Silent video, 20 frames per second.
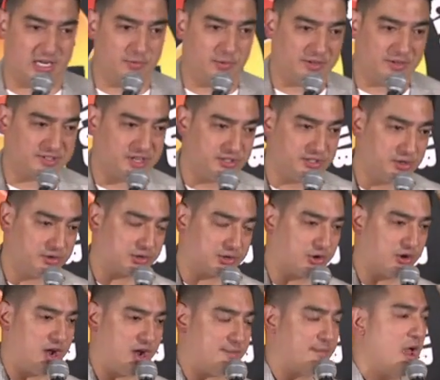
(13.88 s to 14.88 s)
what I was going to do to
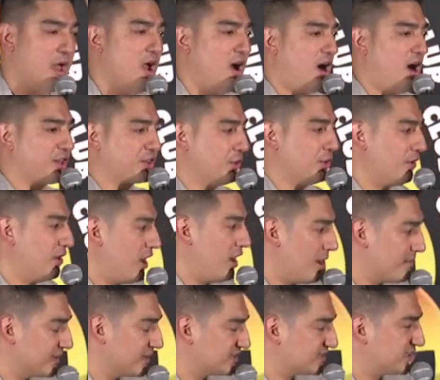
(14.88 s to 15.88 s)
crime. I thought, I'm
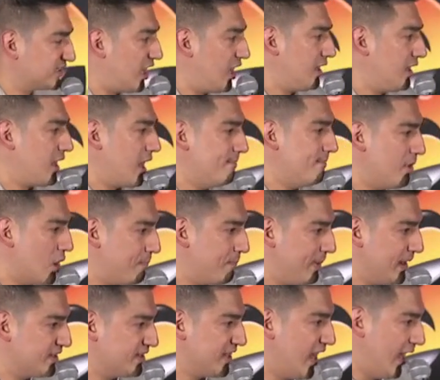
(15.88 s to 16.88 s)
going to start a
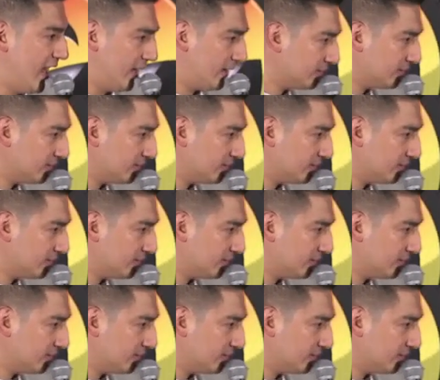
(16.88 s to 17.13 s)
moped gang.